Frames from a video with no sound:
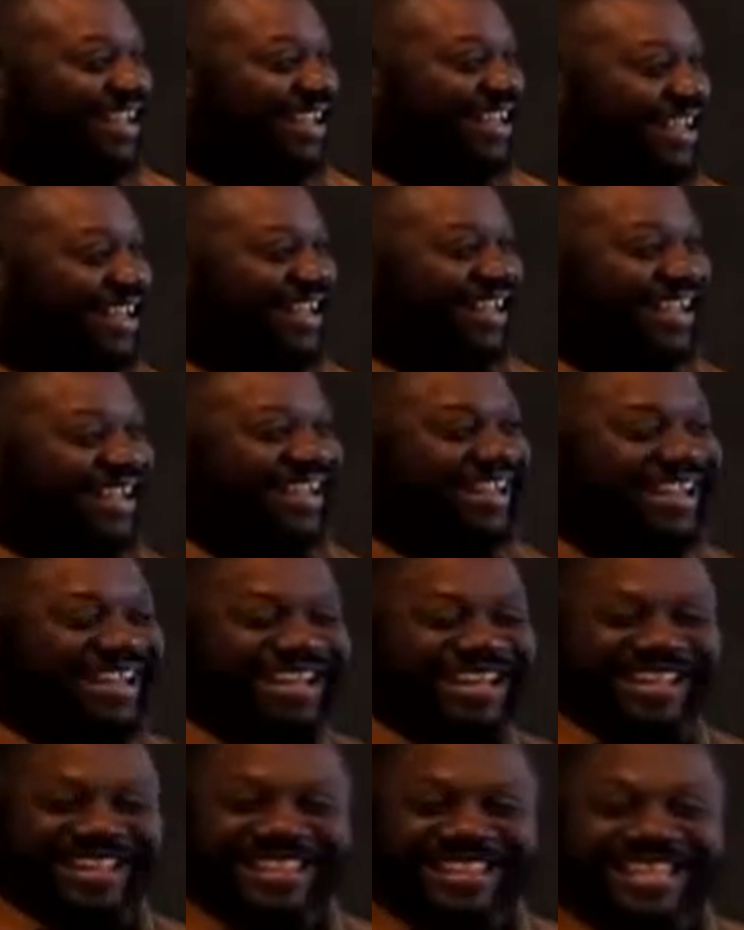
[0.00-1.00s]

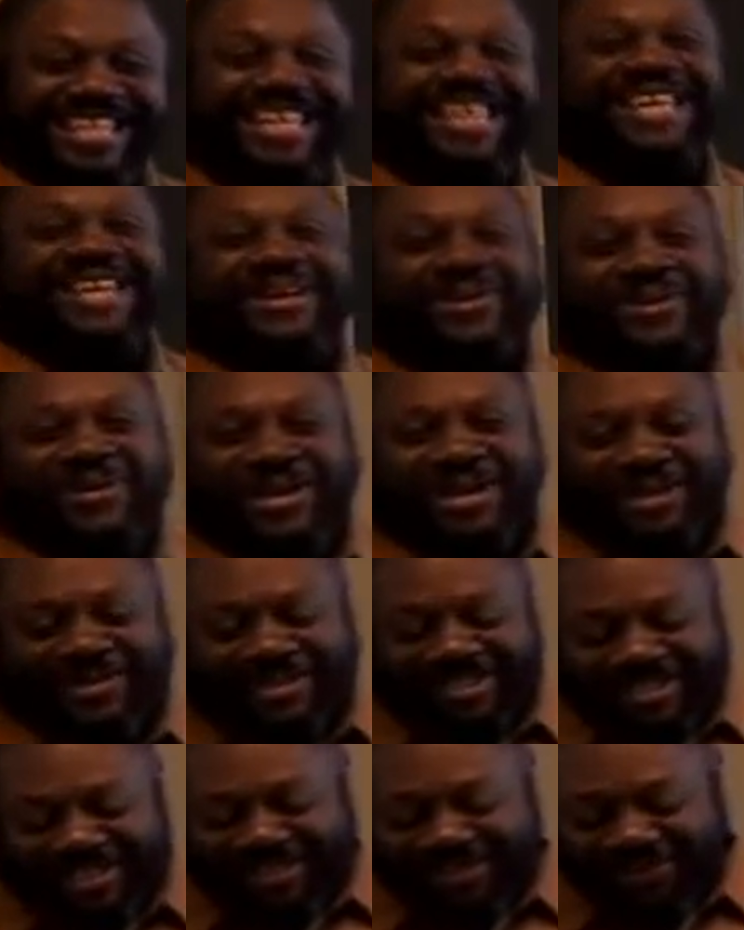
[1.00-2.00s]
The Ohio
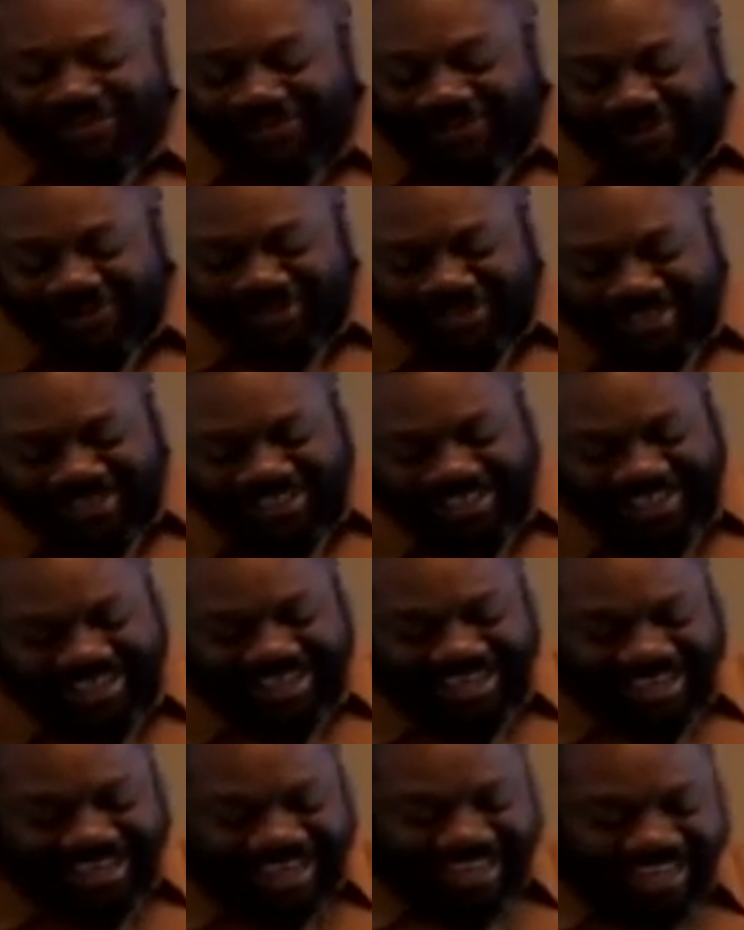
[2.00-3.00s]
State University.
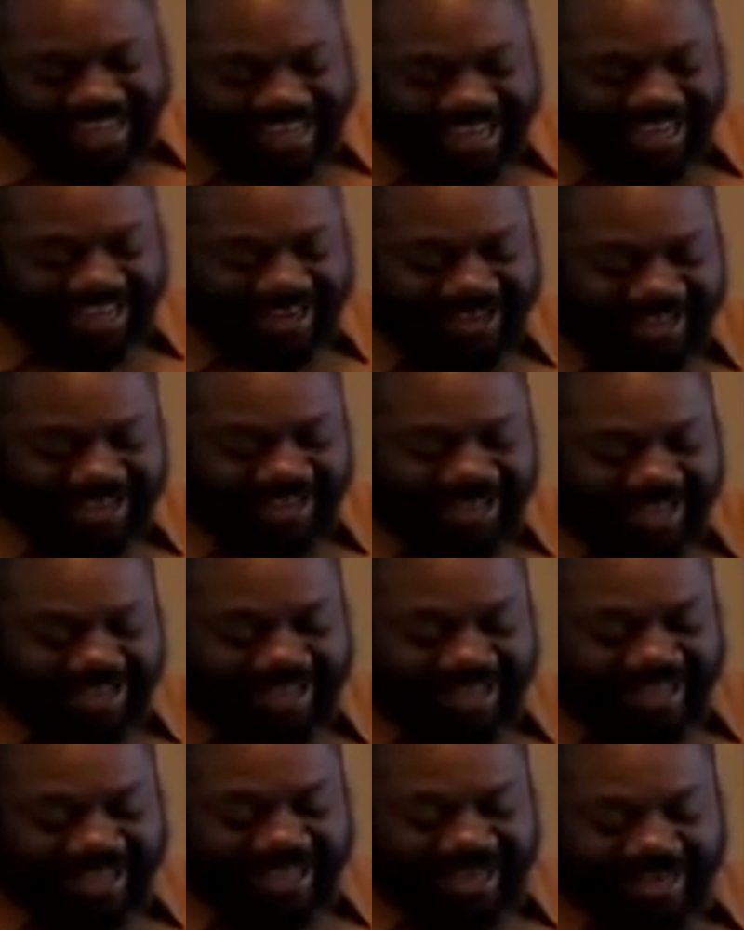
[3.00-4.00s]

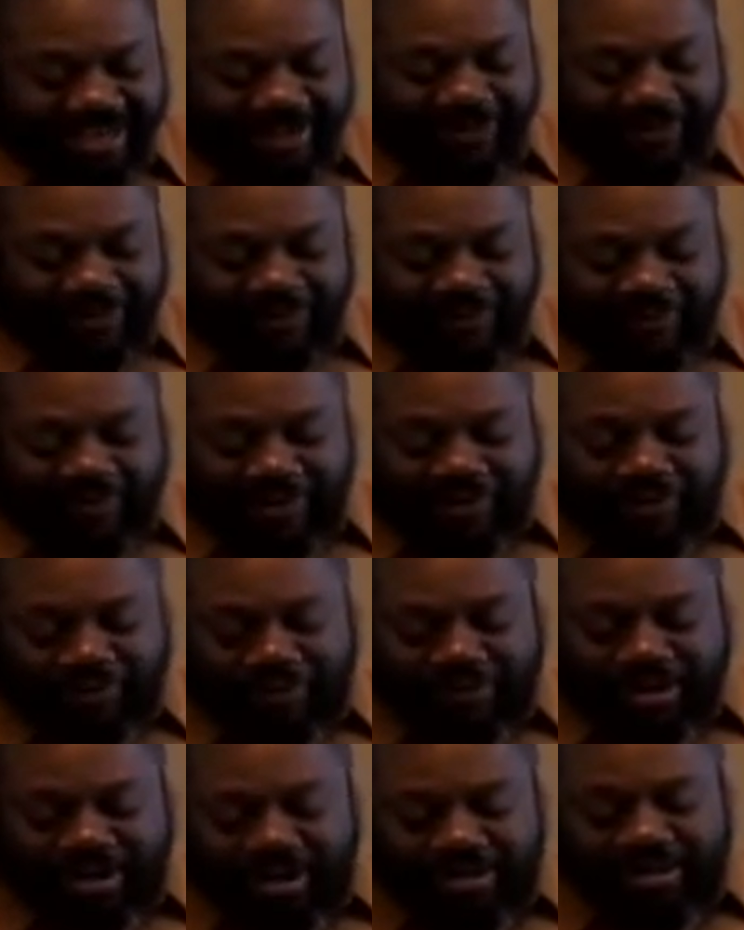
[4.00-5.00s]
And then we're very
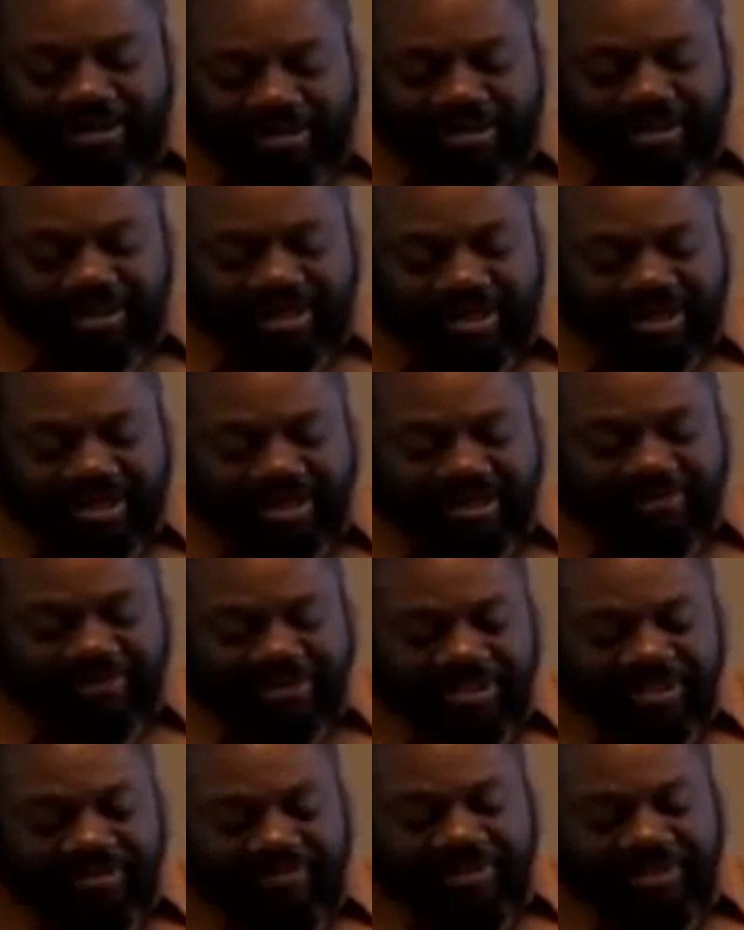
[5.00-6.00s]
proud to say that he
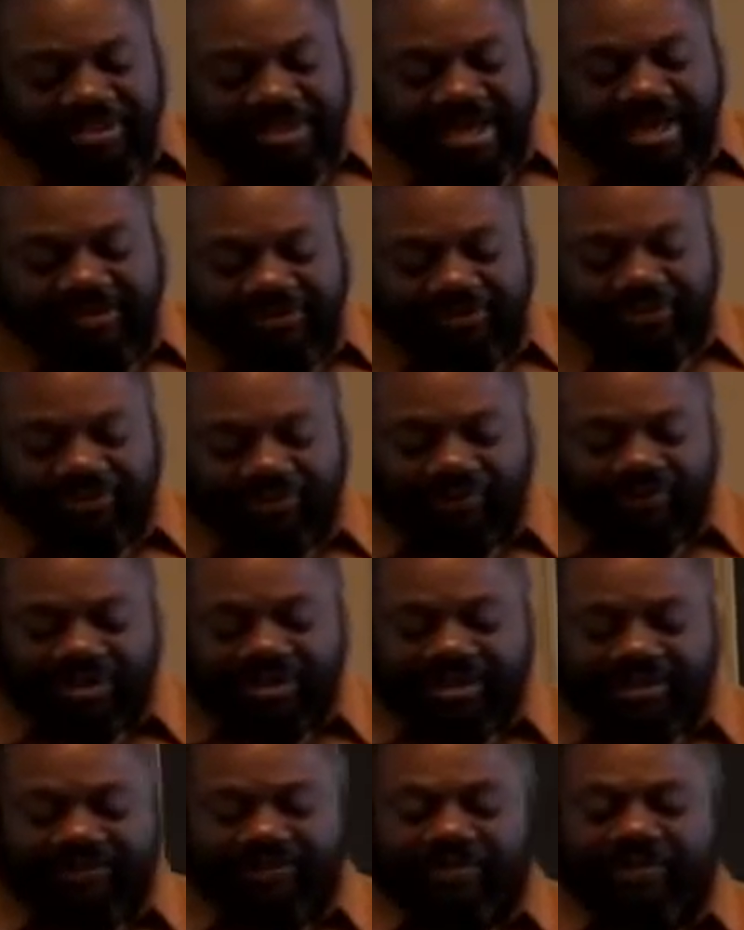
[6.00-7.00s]
received his doctorate degree
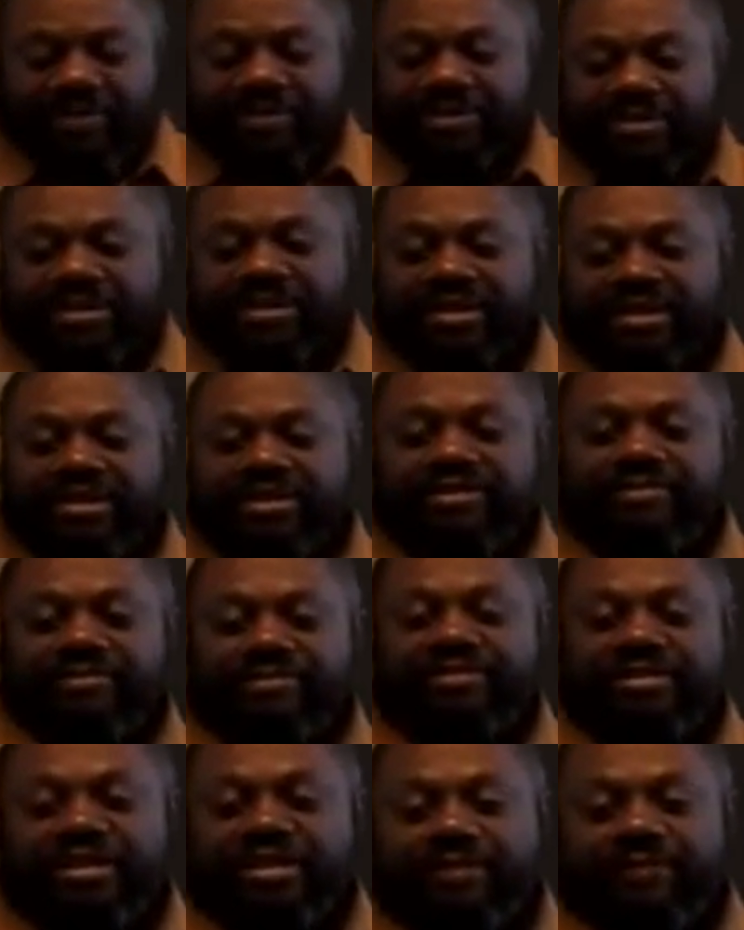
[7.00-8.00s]
in African American Studies
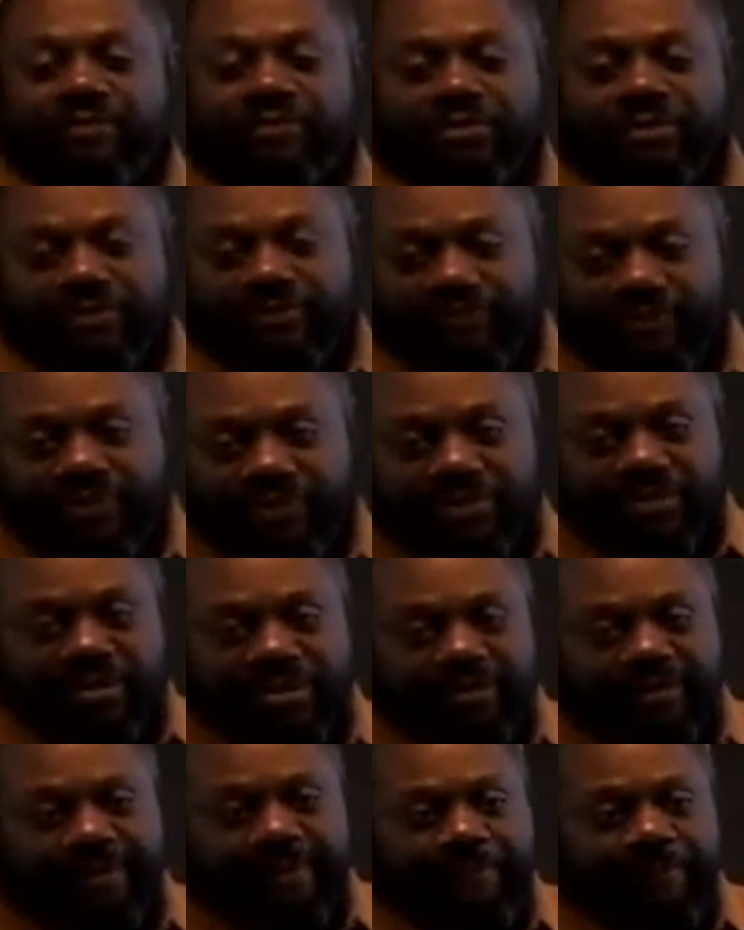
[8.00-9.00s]
from Temple University.
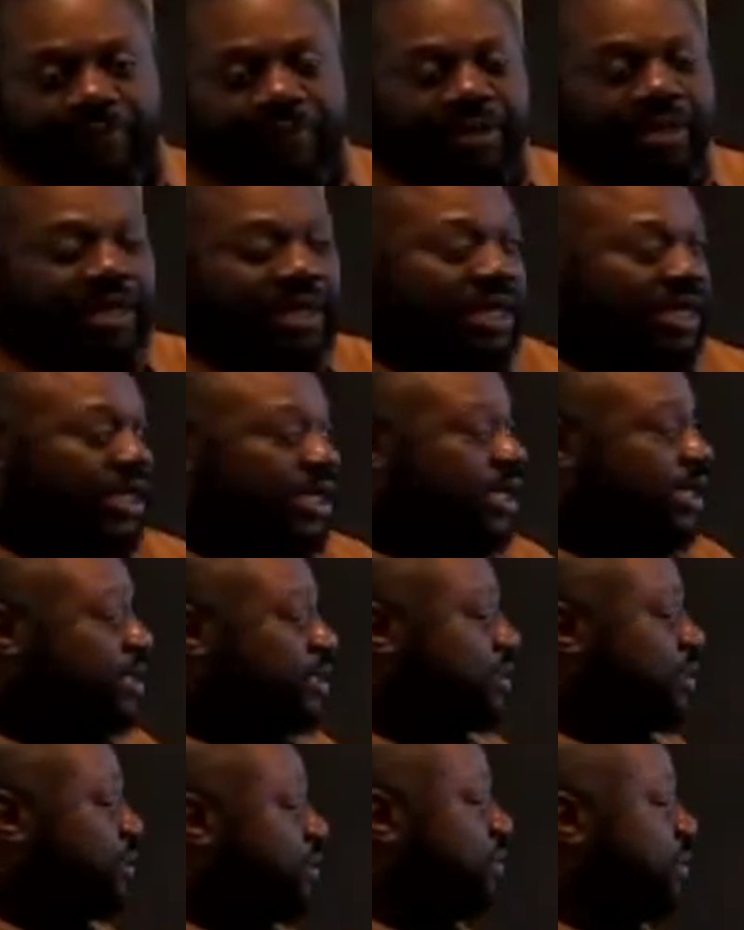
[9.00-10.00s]
And
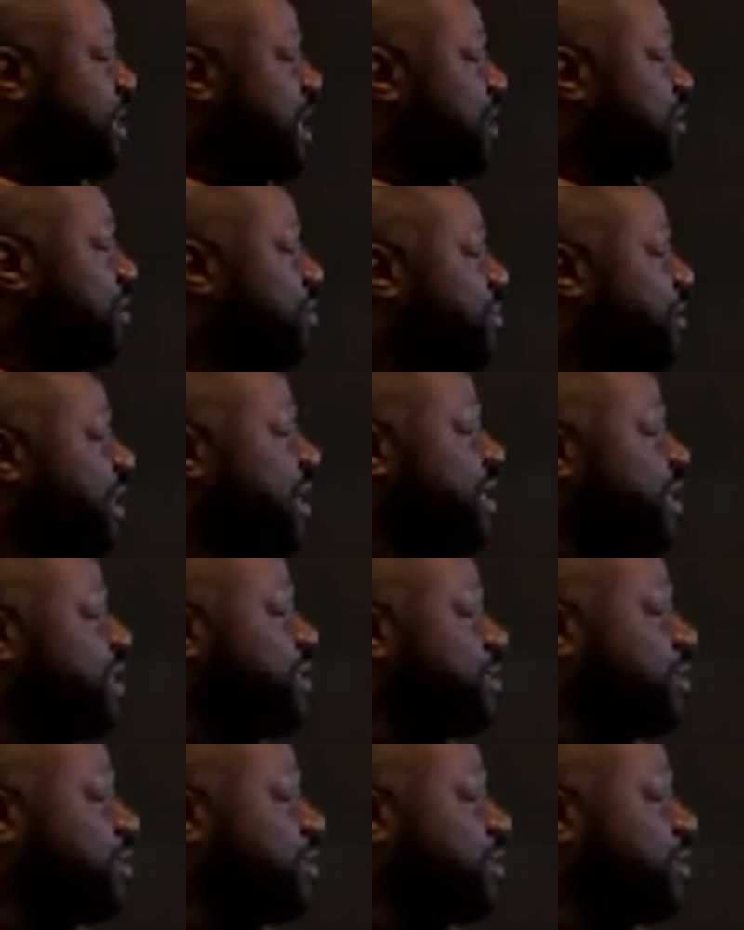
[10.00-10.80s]
so Dr. Beatty is